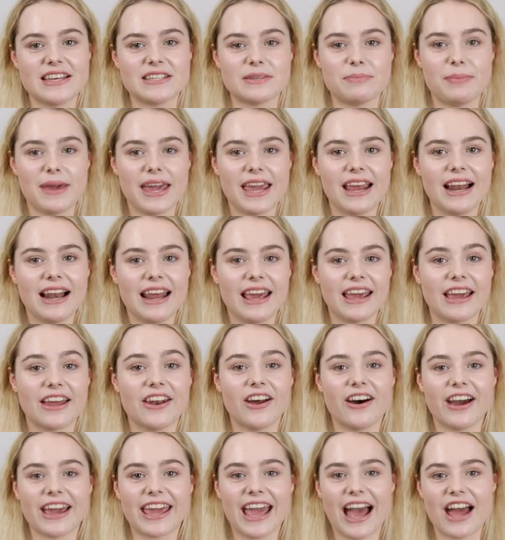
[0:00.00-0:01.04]
as appealing
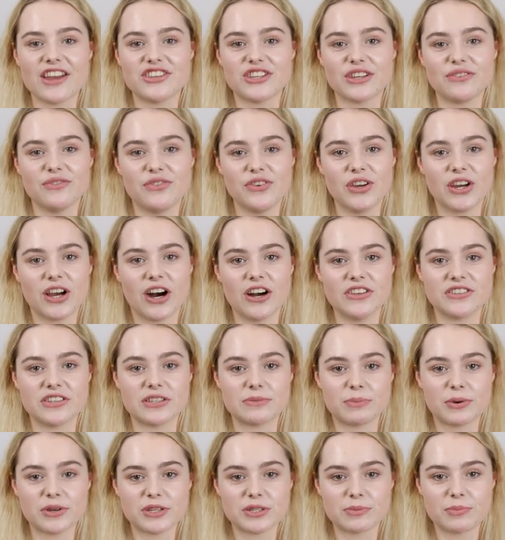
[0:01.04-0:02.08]
and eye-catching for you guys
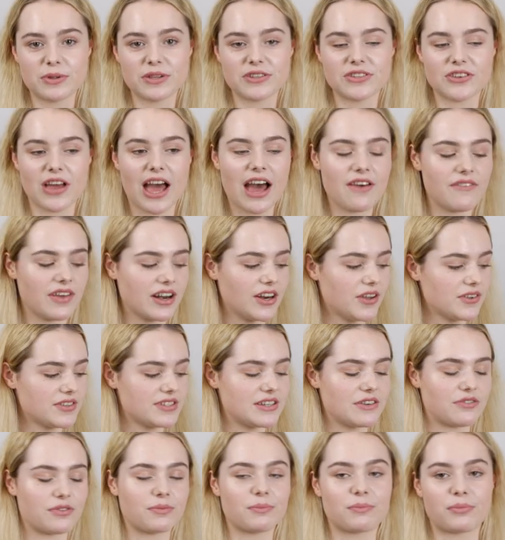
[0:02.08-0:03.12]
as possible, so having lots
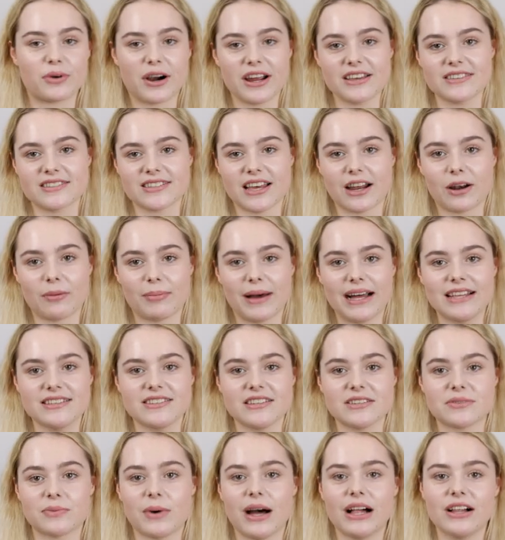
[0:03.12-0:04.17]
of different bright saddle
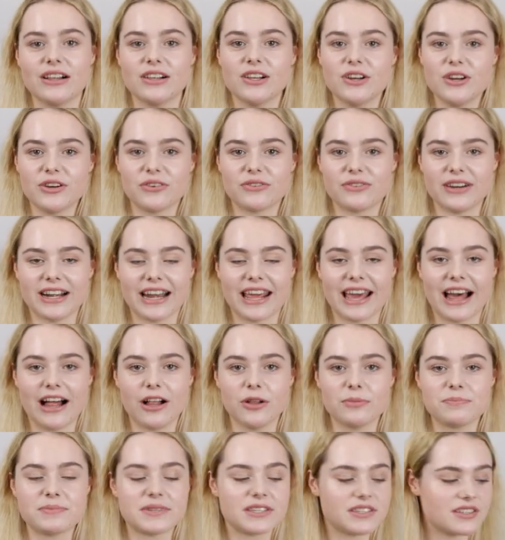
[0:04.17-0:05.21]
pads as well really
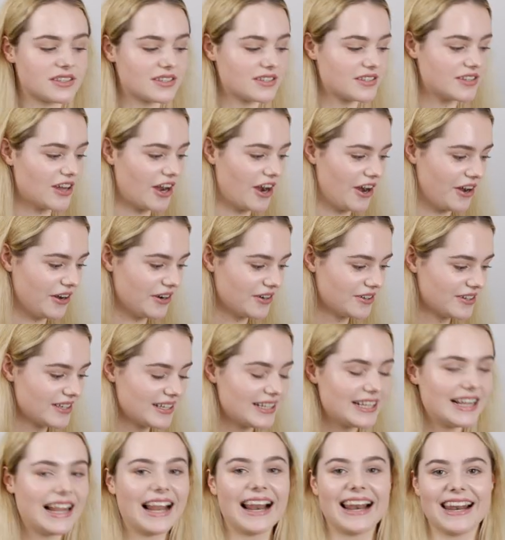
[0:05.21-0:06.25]
helps. So,
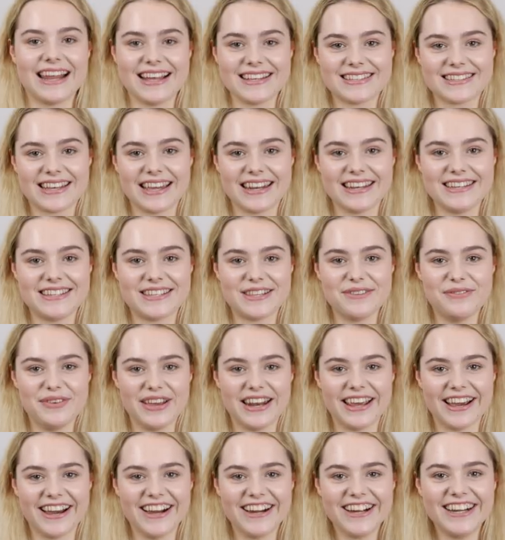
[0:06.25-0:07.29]
let's get into the
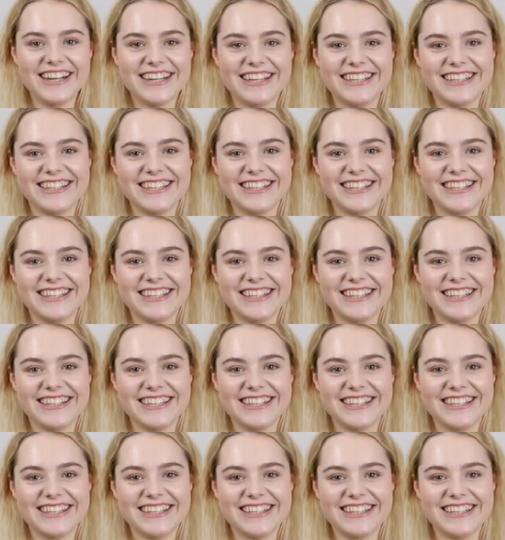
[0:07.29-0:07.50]
video.